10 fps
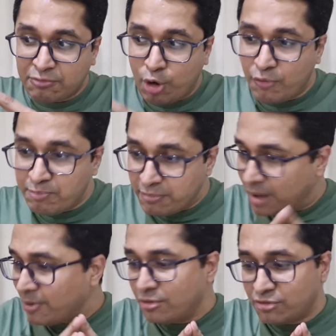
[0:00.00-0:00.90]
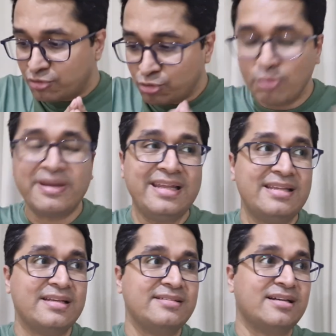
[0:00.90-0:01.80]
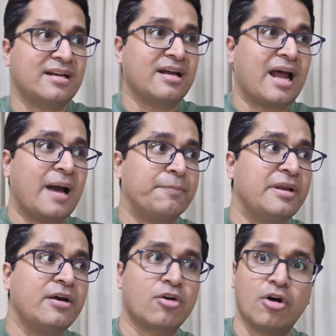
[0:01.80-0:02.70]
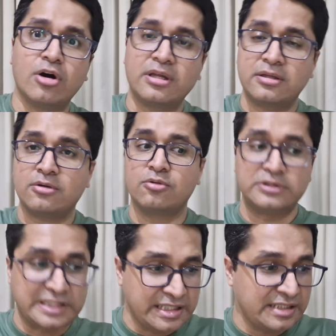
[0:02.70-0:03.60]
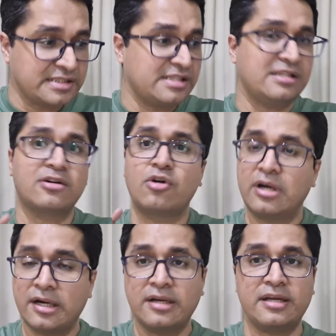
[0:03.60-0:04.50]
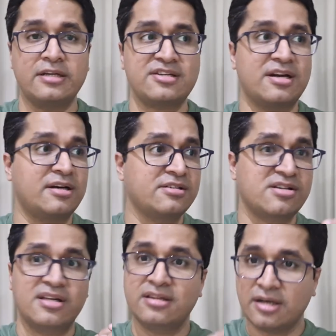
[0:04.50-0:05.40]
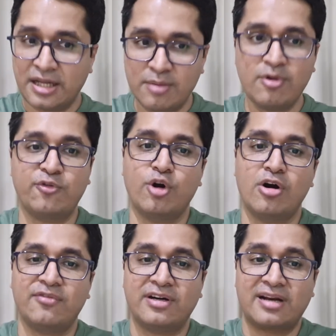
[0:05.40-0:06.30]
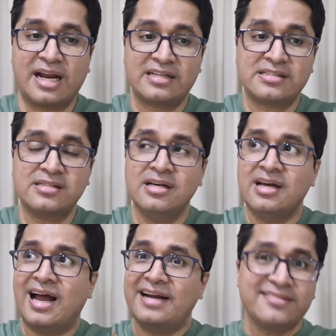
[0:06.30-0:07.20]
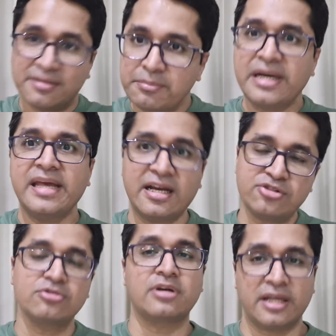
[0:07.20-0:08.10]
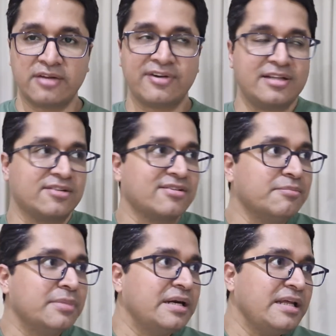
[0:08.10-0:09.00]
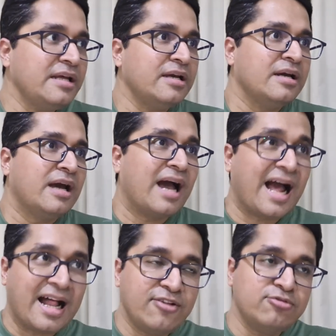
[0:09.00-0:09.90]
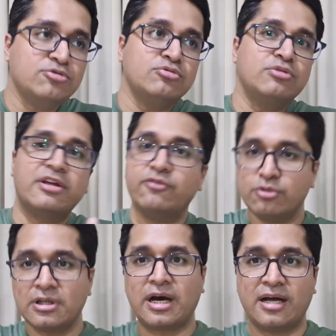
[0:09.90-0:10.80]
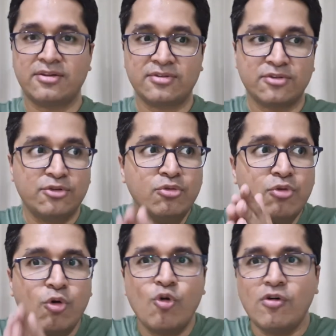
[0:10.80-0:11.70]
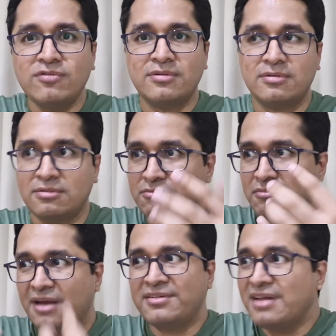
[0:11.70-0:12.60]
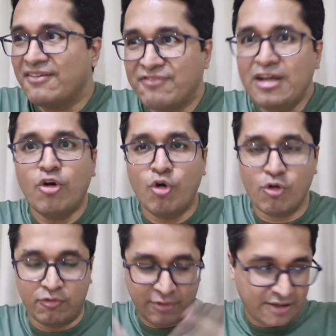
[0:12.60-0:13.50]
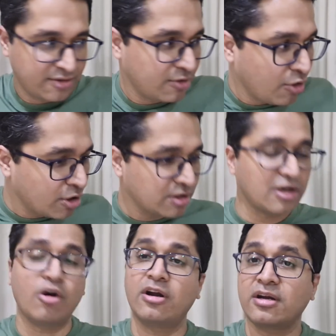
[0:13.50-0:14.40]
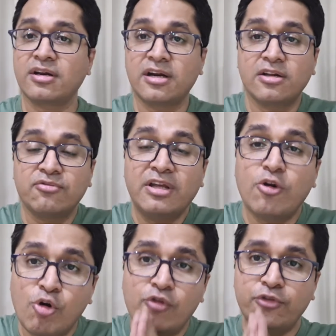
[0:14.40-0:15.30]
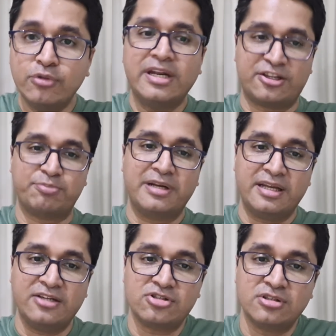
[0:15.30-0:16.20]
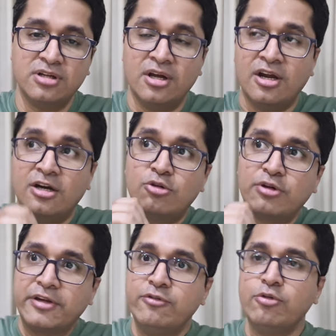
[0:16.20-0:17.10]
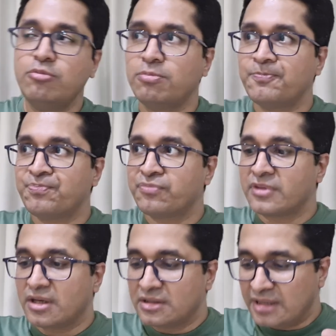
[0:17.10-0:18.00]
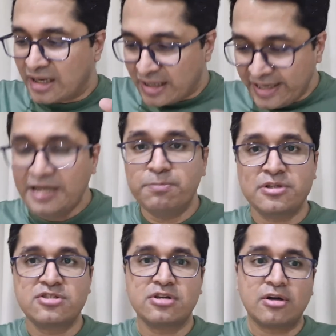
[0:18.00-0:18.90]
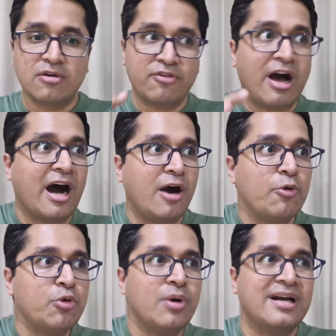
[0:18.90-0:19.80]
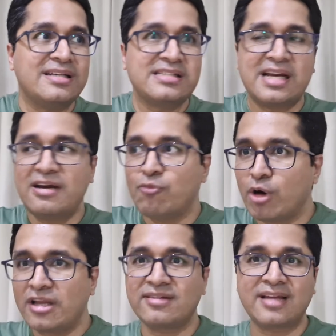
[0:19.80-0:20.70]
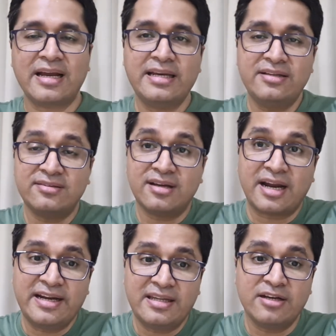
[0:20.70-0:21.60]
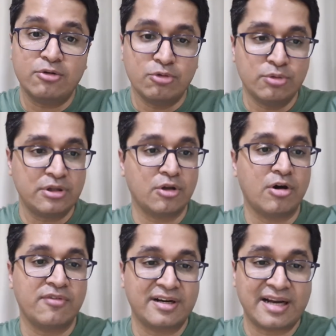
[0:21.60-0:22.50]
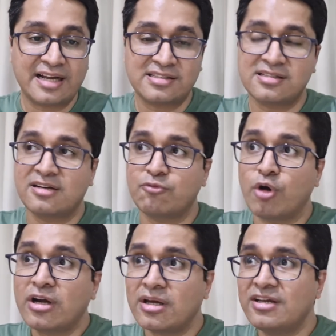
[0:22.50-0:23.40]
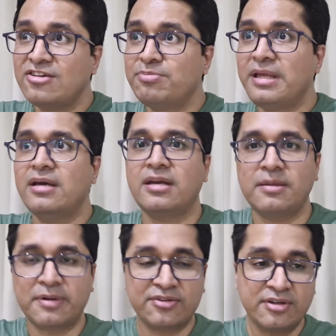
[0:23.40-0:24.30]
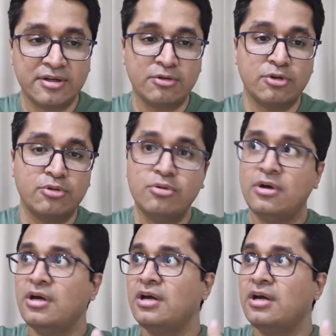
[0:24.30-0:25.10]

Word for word: of about so many things that are happening wrong in the coaching industry in the content creation industry in the name of law of attraction and somebody has to clarify this somebody has to give you the answers you owe and we owe as in all the content creators we owe you an explanation to give you the right picture of how to understand what exactly is the right thing to do in law of attraction and what is being represented to you